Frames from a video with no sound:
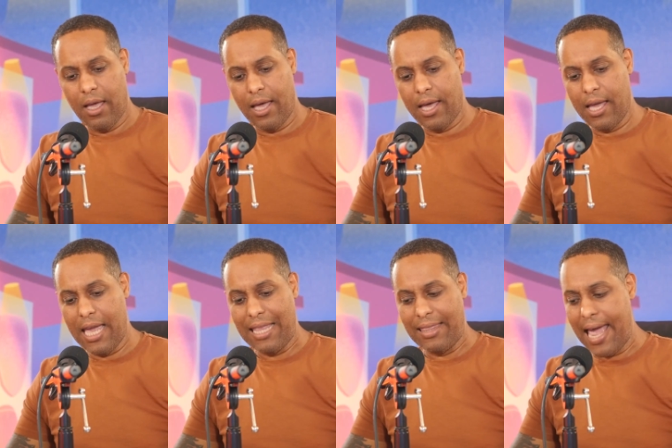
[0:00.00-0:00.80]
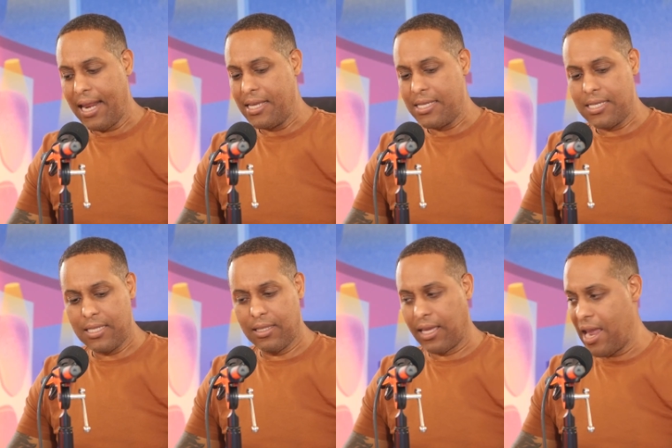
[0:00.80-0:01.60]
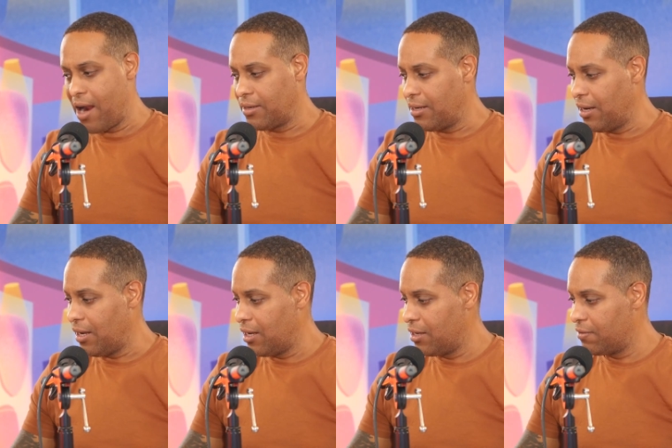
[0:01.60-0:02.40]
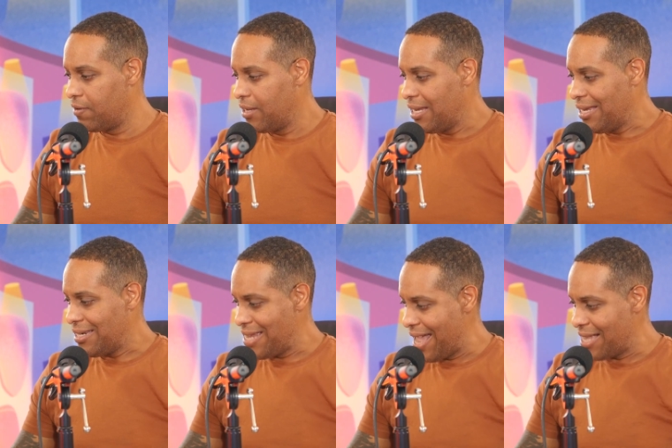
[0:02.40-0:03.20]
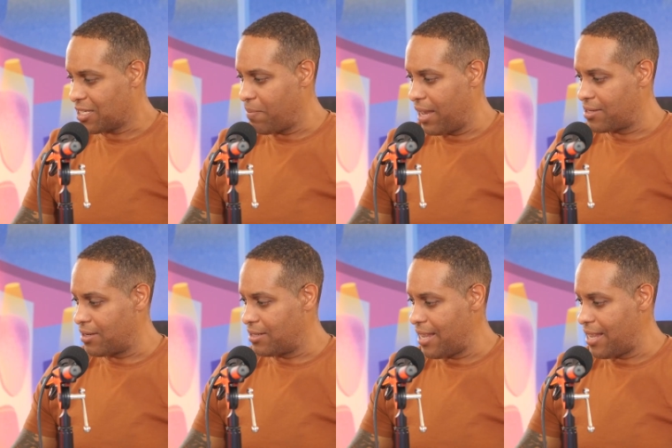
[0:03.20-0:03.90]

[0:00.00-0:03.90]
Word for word: uh, and that is the character of Taskmaster.